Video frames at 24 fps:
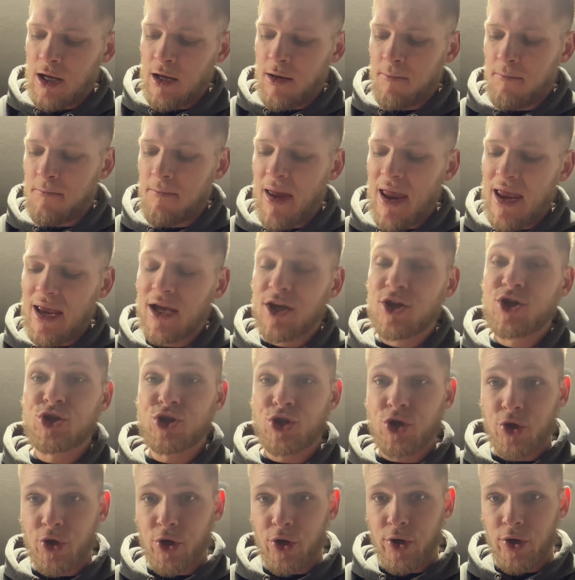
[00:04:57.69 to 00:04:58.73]
make
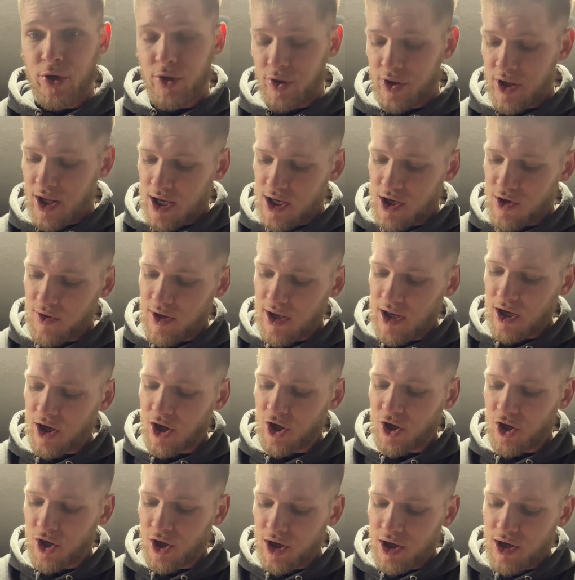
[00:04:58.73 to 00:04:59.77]
sure that you get a
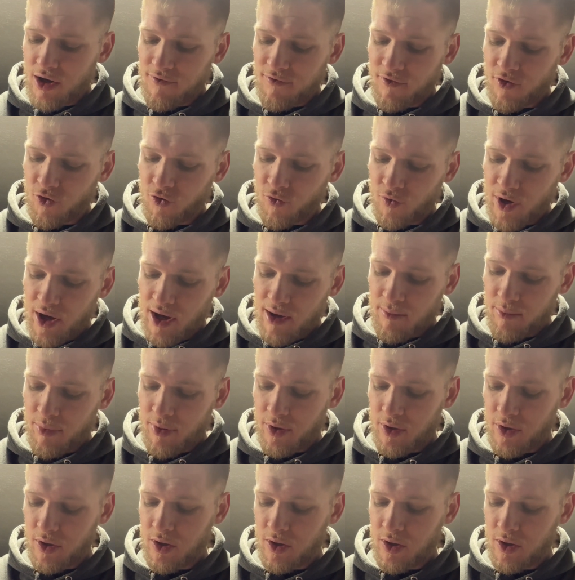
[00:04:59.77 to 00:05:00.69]
good enough grip